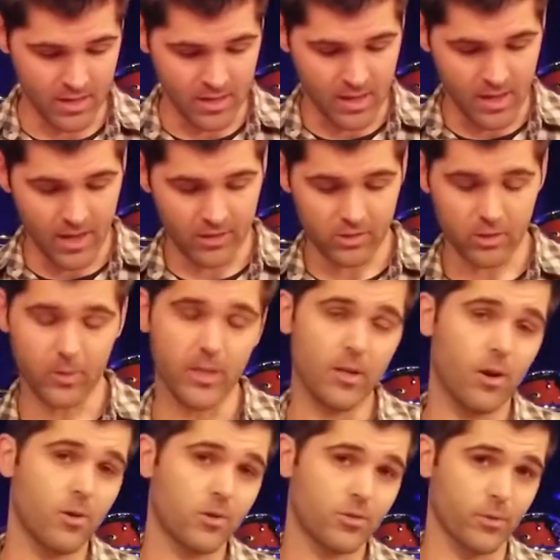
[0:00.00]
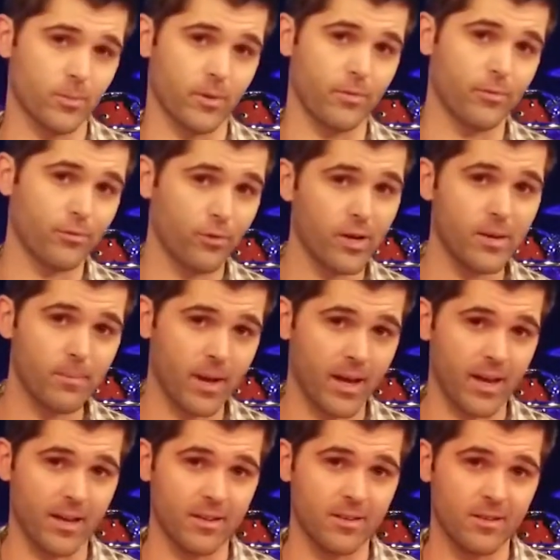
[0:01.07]
And so he goes from a free
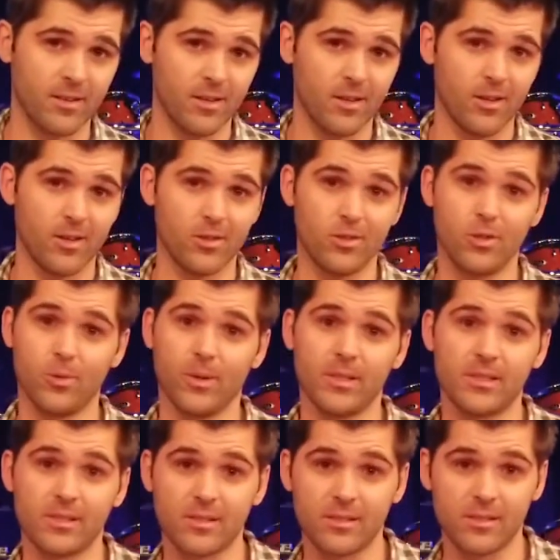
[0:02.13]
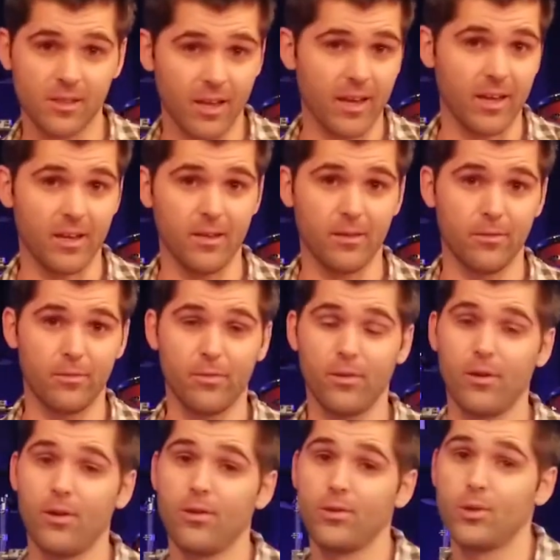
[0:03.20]
man to a slave
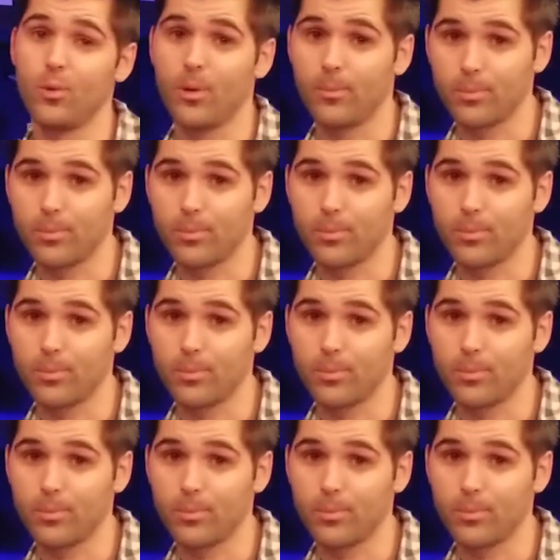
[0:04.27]
to a